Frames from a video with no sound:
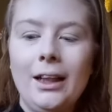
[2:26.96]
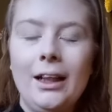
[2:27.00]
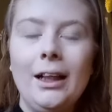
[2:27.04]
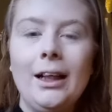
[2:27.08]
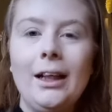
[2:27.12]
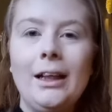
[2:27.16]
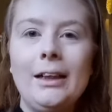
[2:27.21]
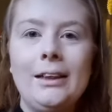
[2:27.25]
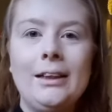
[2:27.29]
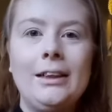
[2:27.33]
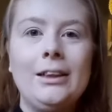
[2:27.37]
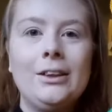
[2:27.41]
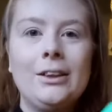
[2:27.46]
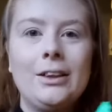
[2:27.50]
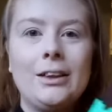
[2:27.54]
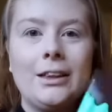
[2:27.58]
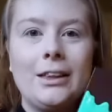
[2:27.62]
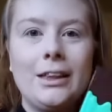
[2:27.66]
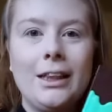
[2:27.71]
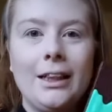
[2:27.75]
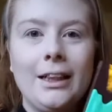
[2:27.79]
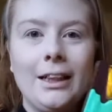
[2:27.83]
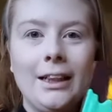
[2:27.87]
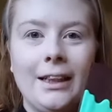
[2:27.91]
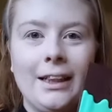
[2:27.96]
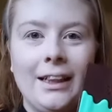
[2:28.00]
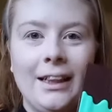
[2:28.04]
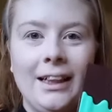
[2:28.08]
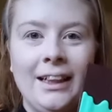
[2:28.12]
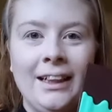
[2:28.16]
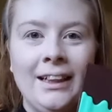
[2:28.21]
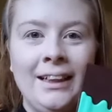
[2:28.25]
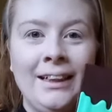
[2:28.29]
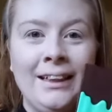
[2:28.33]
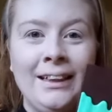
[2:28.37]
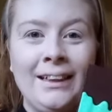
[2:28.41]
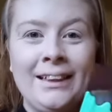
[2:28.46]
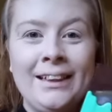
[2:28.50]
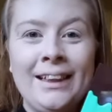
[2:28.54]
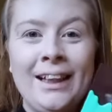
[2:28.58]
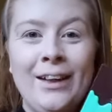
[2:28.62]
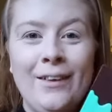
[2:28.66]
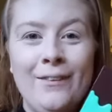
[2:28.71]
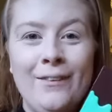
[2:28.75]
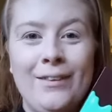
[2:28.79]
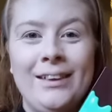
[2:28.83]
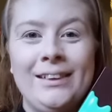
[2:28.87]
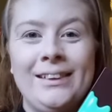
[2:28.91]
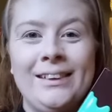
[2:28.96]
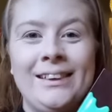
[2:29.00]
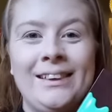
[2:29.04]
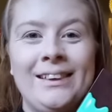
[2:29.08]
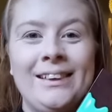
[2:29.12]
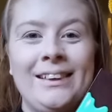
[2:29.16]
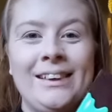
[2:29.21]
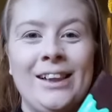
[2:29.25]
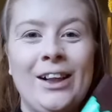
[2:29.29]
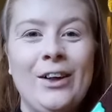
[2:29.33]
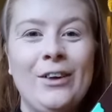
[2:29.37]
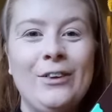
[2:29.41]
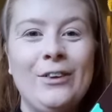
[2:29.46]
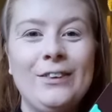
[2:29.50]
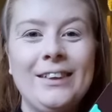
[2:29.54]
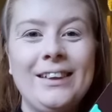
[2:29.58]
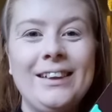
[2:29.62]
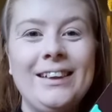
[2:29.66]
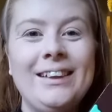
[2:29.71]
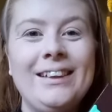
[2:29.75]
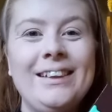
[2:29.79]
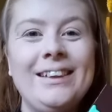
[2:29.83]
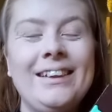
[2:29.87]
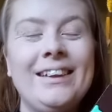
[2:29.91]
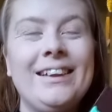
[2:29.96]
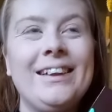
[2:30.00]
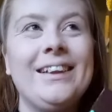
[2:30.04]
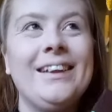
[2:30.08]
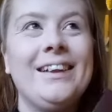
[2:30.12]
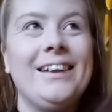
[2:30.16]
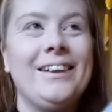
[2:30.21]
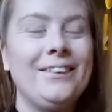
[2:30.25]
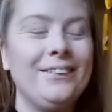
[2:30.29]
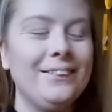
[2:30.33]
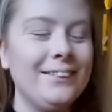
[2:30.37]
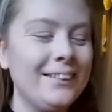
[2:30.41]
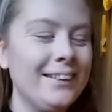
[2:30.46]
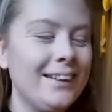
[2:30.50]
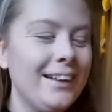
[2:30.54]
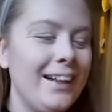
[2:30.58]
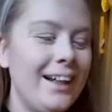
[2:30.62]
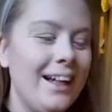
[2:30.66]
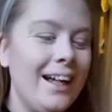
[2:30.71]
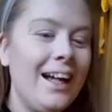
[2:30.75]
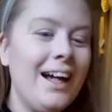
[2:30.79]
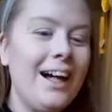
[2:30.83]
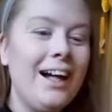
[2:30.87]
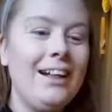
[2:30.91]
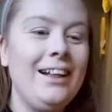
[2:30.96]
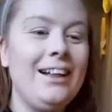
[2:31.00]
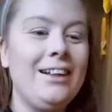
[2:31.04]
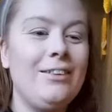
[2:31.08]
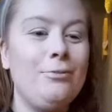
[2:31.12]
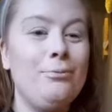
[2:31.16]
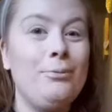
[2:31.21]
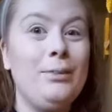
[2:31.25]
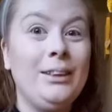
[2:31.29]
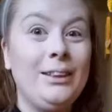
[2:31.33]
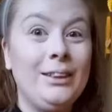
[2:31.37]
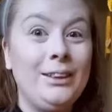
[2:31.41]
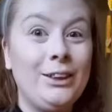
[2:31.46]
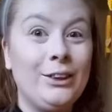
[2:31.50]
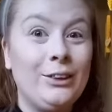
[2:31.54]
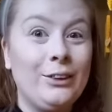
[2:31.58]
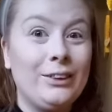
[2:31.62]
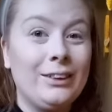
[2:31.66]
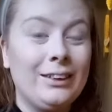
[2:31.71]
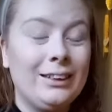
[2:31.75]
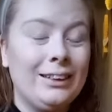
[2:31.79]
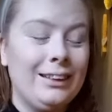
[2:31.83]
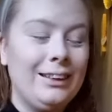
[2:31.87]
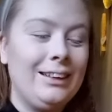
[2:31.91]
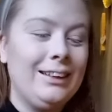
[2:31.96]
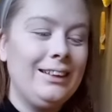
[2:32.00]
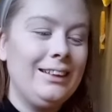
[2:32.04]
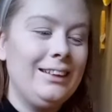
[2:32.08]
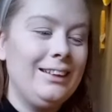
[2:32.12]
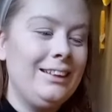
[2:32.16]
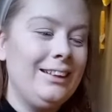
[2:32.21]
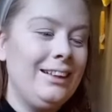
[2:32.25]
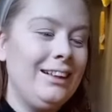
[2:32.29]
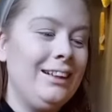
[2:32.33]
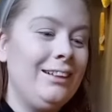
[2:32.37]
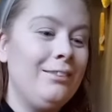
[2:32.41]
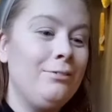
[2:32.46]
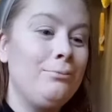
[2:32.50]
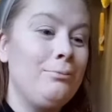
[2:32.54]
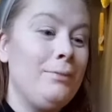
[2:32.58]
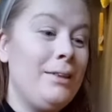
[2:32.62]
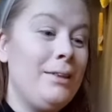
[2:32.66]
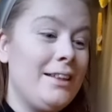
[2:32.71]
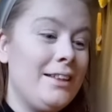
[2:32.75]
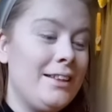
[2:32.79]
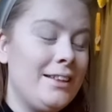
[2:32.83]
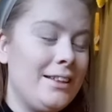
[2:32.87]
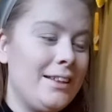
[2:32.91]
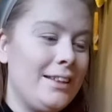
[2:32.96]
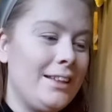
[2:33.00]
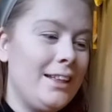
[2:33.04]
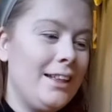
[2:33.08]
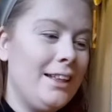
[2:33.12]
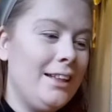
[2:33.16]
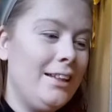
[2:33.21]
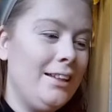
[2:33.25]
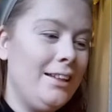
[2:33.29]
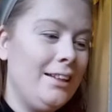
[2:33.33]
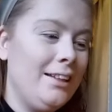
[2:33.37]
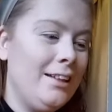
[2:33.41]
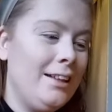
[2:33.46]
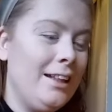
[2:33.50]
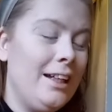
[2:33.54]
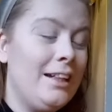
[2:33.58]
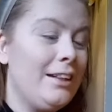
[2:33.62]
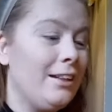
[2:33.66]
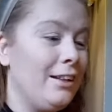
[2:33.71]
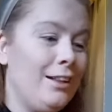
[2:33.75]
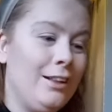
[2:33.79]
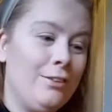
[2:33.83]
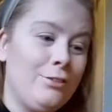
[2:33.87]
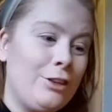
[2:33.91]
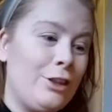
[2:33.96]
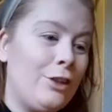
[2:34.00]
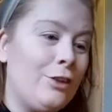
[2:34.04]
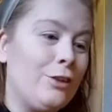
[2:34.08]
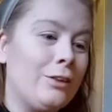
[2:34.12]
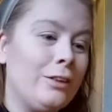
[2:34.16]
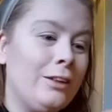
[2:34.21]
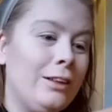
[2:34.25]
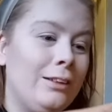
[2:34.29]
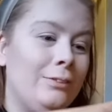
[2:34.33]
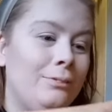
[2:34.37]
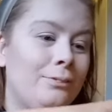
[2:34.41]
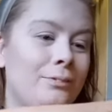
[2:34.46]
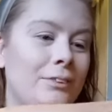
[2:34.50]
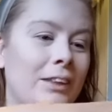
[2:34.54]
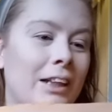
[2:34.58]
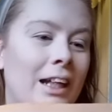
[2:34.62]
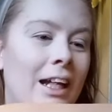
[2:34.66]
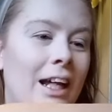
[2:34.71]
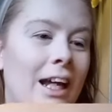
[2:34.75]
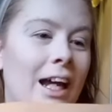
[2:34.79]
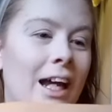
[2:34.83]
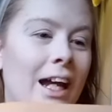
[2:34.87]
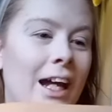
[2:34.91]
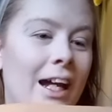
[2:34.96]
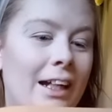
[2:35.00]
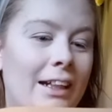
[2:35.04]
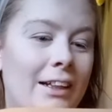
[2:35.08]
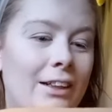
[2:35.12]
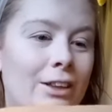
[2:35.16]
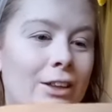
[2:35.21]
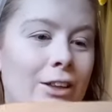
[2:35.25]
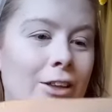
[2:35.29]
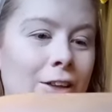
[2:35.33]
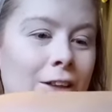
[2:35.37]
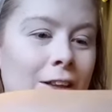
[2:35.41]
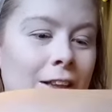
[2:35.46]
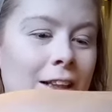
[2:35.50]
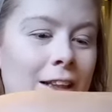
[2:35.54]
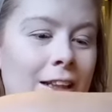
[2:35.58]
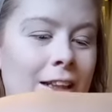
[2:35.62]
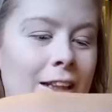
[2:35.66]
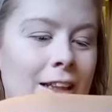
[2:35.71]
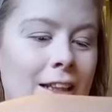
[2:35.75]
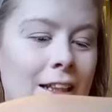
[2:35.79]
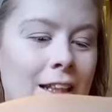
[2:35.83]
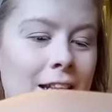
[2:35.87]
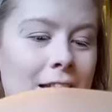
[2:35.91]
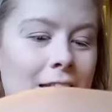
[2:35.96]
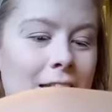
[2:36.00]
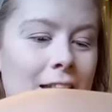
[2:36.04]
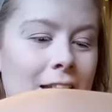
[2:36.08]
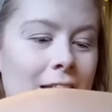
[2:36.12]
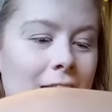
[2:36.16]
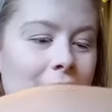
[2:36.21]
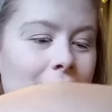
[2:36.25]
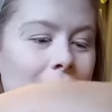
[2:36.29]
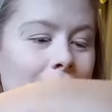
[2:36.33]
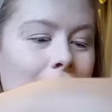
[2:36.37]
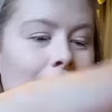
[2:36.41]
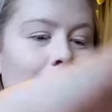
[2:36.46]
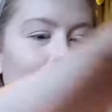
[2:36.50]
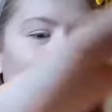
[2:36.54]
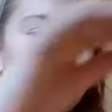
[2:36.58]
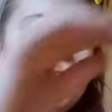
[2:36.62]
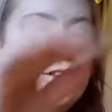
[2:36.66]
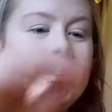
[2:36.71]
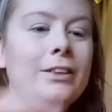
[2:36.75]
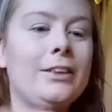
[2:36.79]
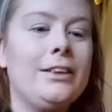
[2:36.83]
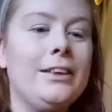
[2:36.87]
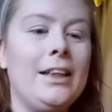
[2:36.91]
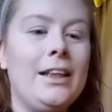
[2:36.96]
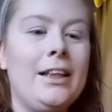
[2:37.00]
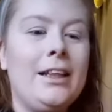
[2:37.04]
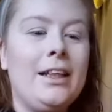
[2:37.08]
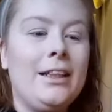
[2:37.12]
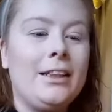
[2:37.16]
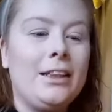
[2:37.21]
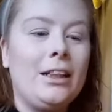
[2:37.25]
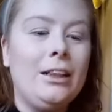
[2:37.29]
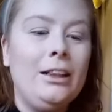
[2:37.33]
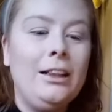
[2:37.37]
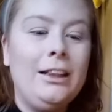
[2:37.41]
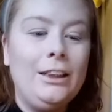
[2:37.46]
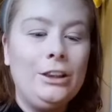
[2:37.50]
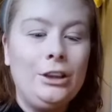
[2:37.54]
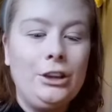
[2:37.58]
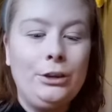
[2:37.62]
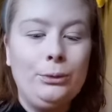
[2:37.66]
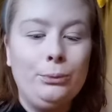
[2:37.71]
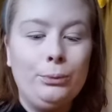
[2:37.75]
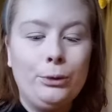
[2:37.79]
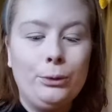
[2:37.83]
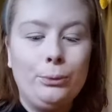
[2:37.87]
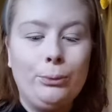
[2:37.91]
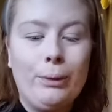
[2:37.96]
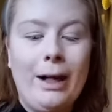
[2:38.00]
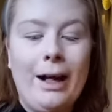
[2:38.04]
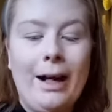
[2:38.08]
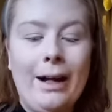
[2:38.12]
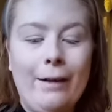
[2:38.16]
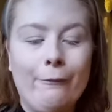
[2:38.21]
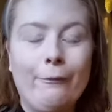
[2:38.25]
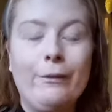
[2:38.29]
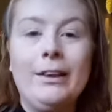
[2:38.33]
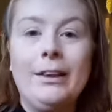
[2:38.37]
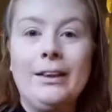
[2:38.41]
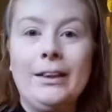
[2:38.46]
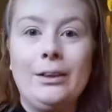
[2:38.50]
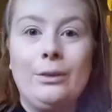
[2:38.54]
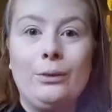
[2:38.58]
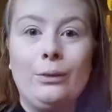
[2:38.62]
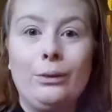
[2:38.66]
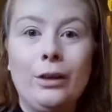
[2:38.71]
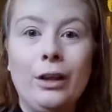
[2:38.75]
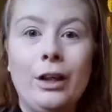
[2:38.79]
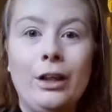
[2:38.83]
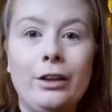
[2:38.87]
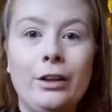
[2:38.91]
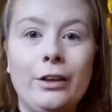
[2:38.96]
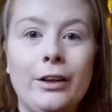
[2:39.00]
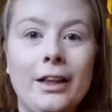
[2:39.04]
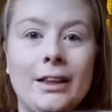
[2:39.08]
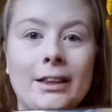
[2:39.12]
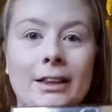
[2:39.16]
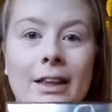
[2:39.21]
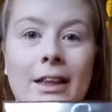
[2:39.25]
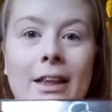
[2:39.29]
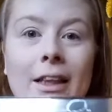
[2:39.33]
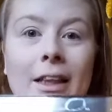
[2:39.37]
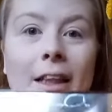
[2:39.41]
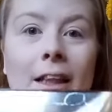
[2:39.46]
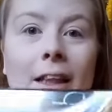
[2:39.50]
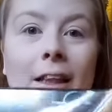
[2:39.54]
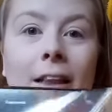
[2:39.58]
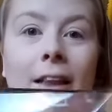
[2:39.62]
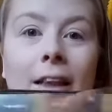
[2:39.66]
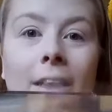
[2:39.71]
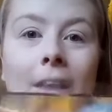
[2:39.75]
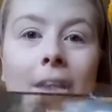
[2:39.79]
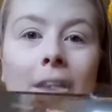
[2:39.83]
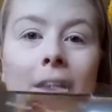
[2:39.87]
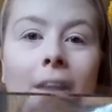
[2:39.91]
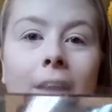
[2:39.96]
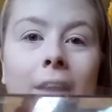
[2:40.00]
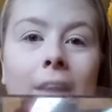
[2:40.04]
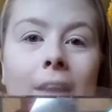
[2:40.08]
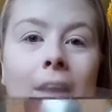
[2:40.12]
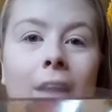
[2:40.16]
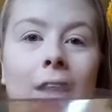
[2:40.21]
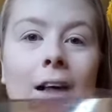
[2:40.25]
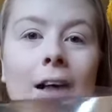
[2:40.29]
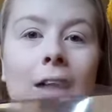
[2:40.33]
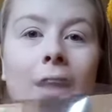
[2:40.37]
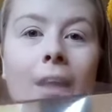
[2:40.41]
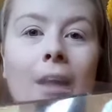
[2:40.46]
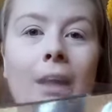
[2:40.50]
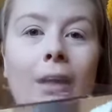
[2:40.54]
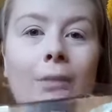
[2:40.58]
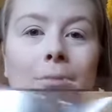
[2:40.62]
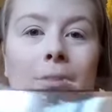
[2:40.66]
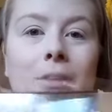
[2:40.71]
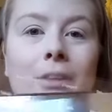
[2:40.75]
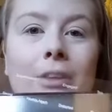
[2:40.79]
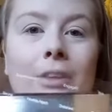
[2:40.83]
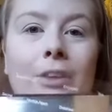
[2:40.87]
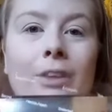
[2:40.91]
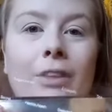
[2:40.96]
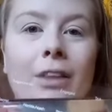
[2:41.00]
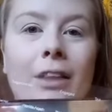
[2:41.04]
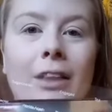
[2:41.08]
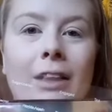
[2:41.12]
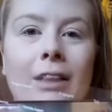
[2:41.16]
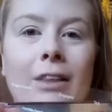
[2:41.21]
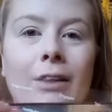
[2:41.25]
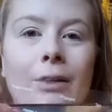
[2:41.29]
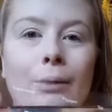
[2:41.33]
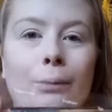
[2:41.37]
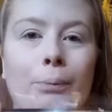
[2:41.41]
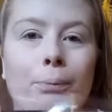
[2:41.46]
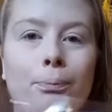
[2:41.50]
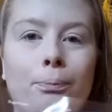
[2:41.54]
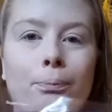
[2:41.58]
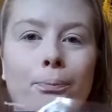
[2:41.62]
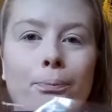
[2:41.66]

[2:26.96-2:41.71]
and it looks like this, which is so cute. I love mint chocolate, I love mint, and I love chocolate. And look at the colours in this. I literally would wear every single colour, that's the thing. So I've got like a little